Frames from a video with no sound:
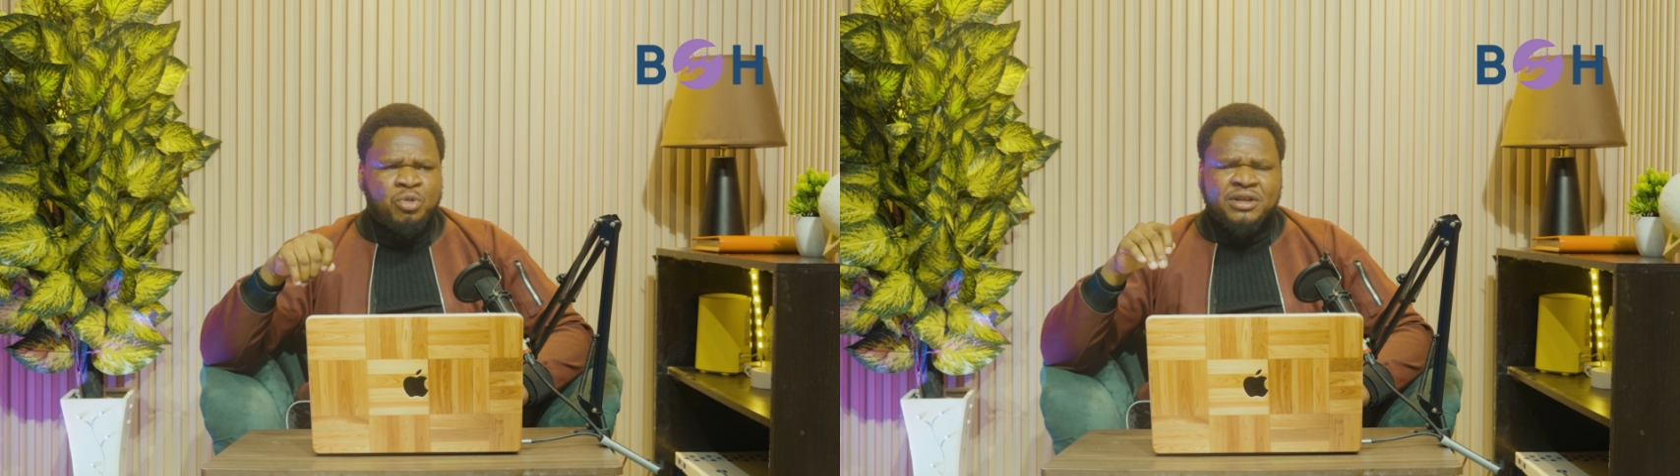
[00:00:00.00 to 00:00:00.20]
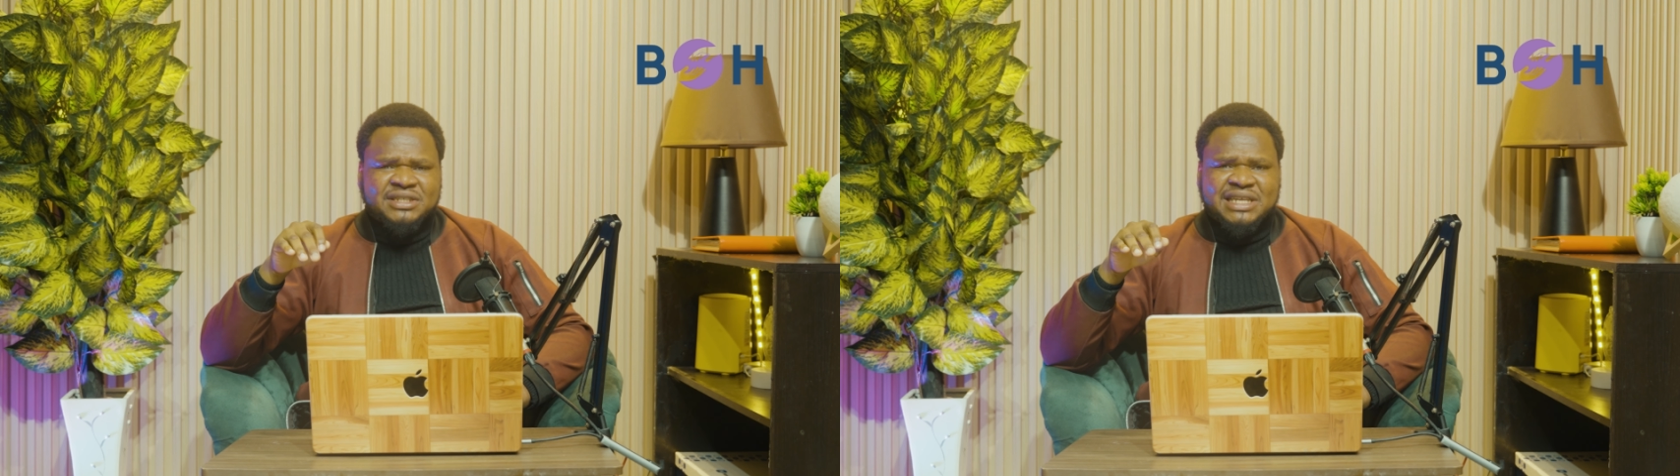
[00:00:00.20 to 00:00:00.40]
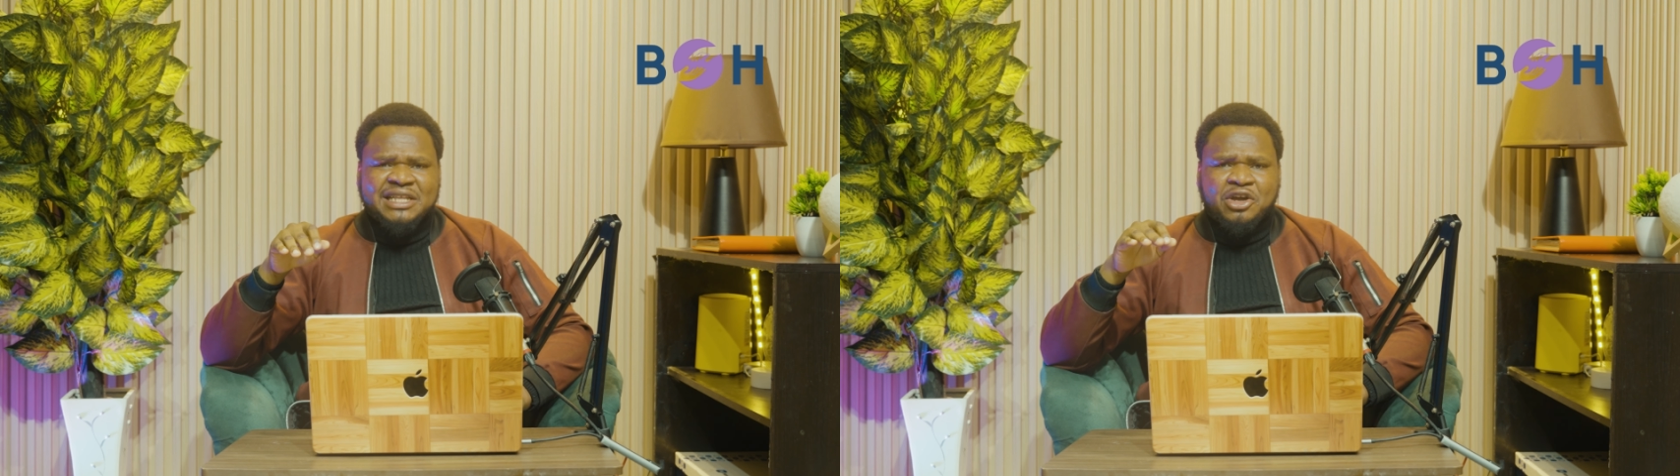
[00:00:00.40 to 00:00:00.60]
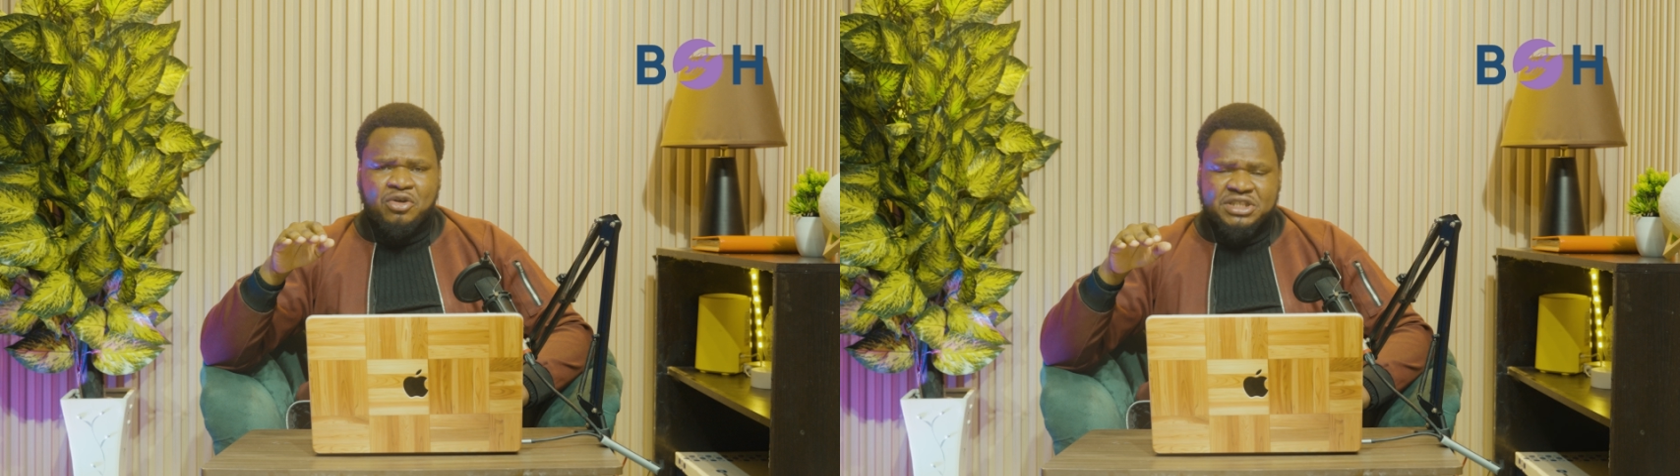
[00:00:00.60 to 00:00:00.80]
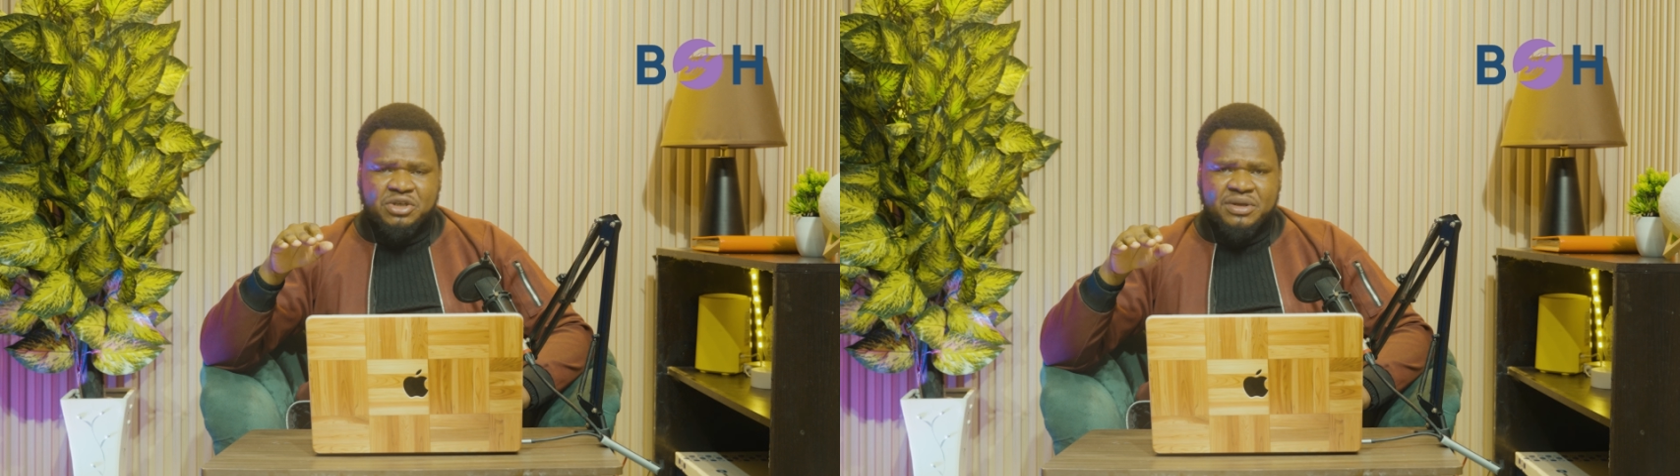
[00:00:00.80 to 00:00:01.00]
understand the
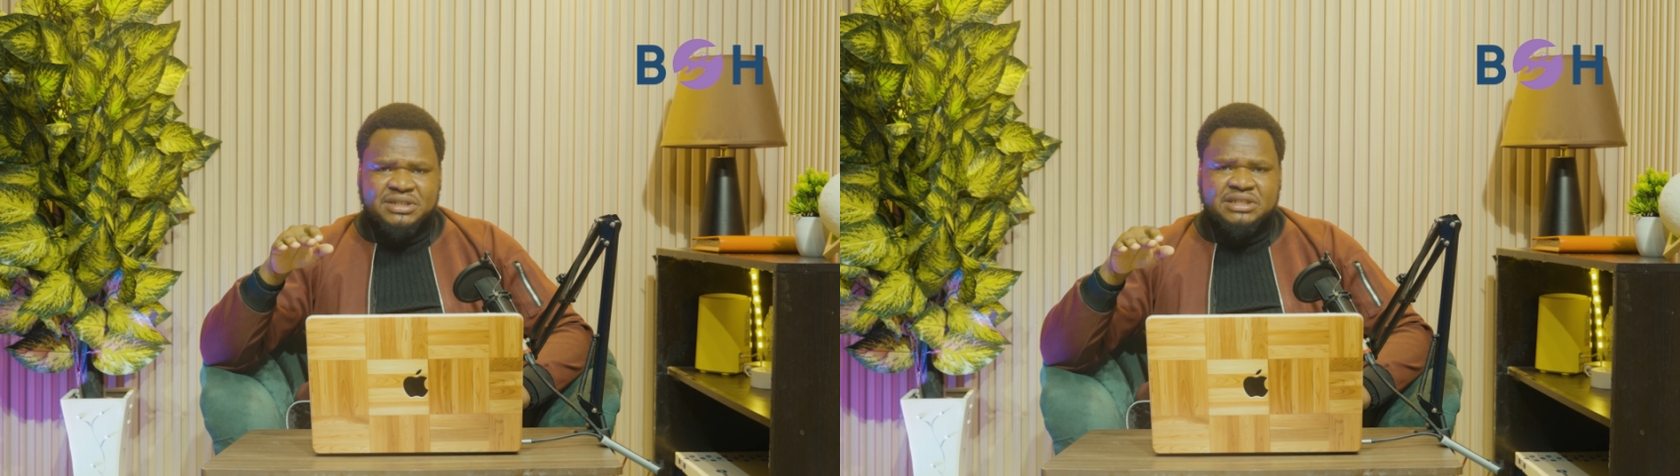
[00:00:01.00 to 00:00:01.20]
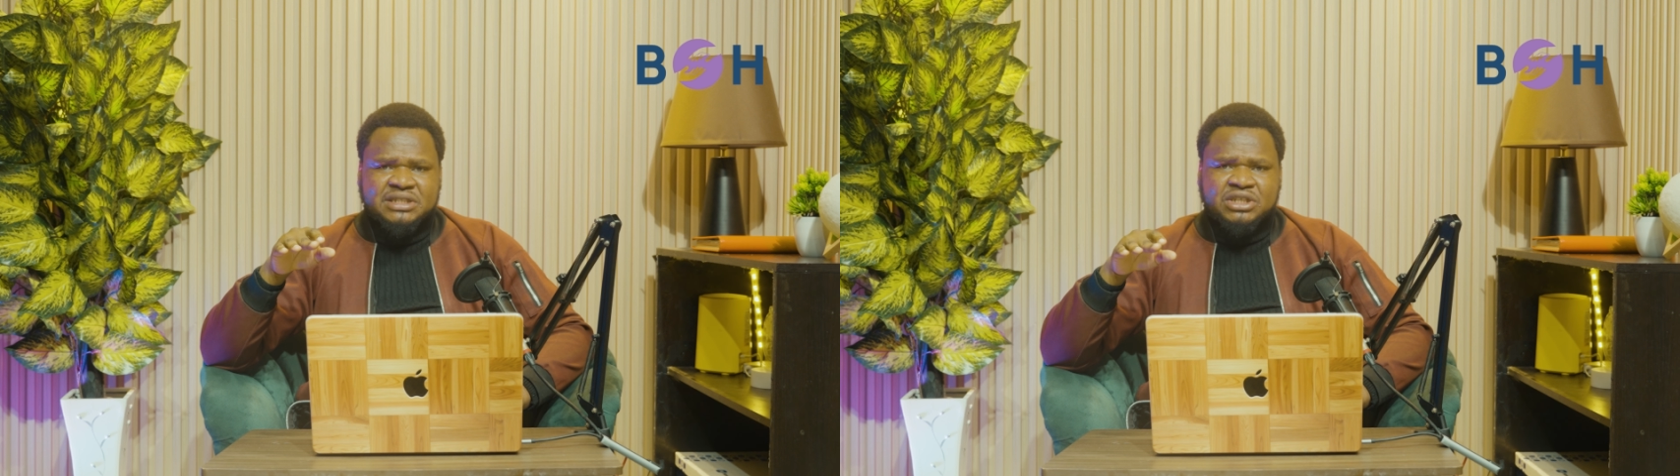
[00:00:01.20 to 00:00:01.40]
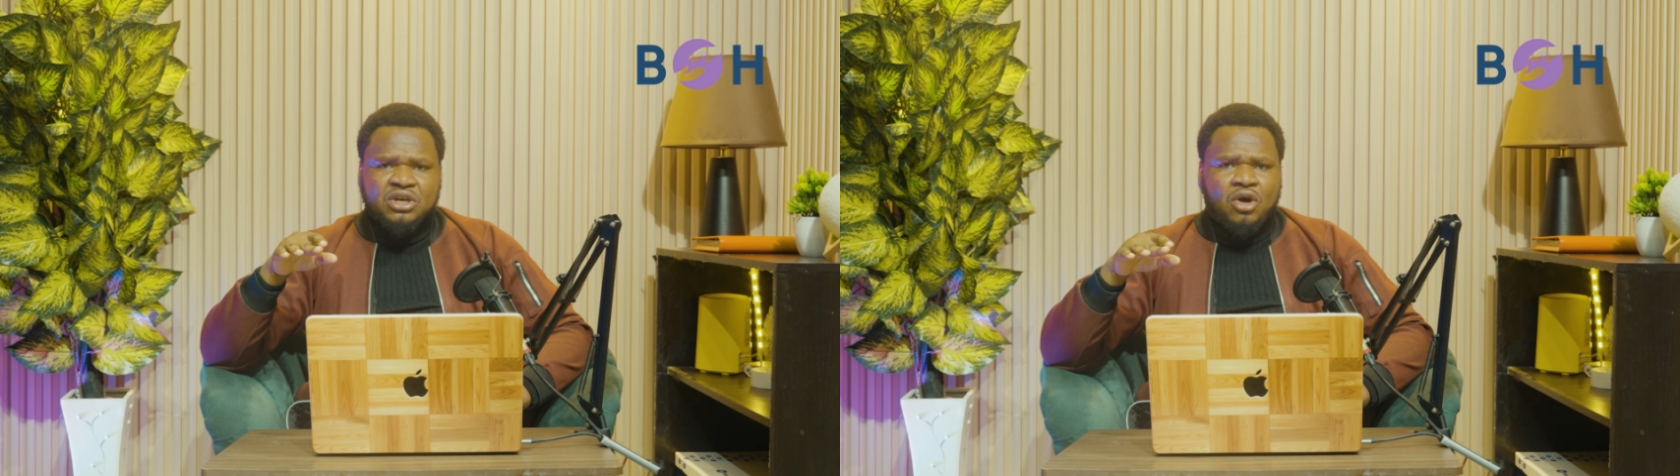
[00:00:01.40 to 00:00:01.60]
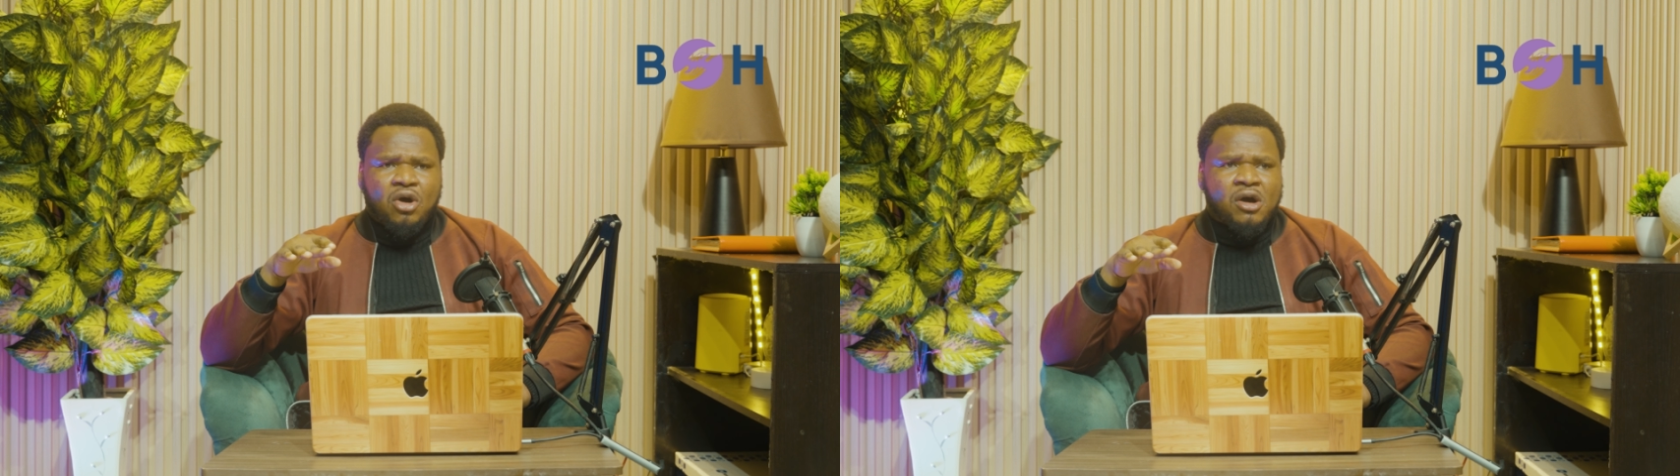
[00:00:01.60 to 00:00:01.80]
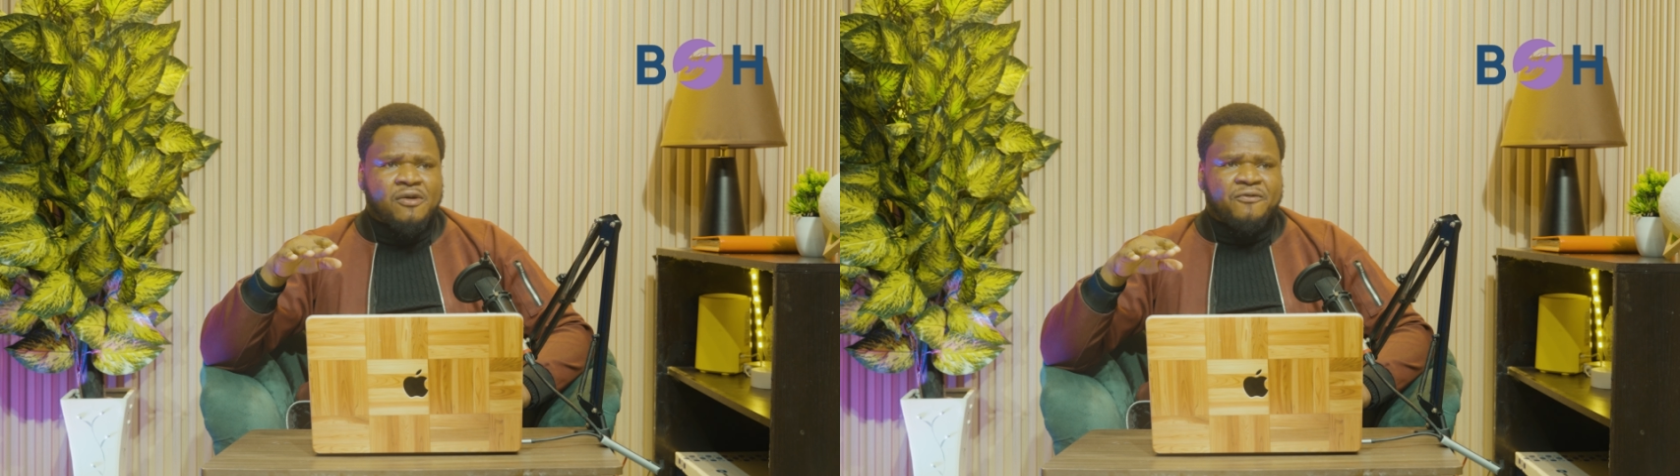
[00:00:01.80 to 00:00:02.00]
consequences
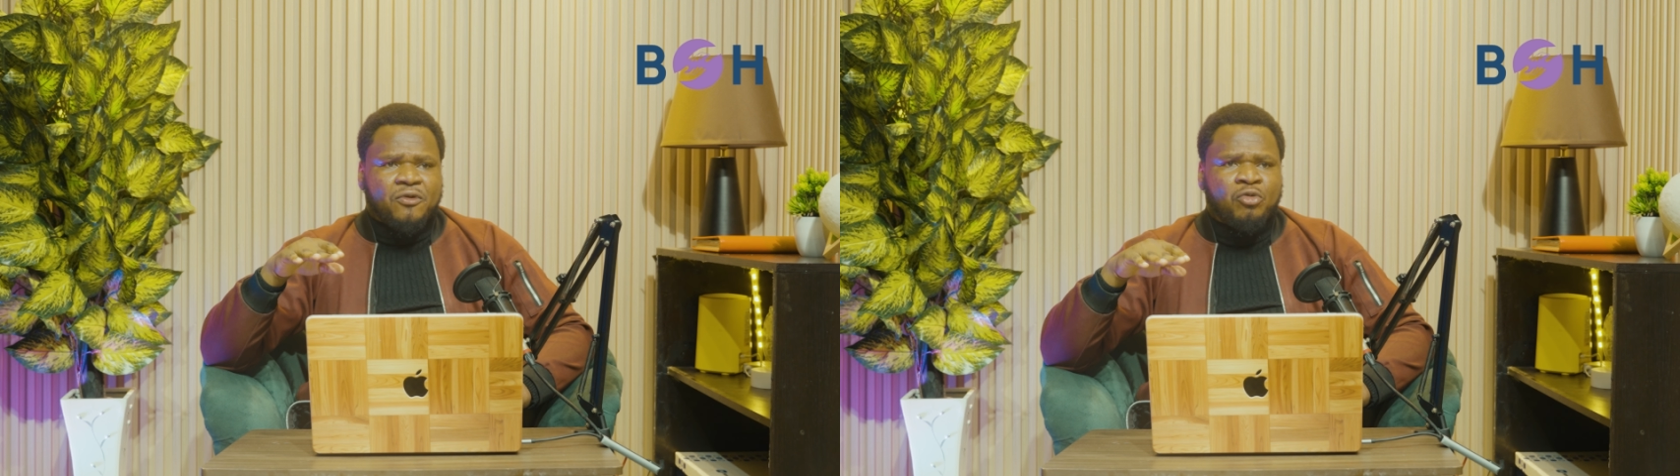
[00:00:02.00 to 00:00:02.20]
of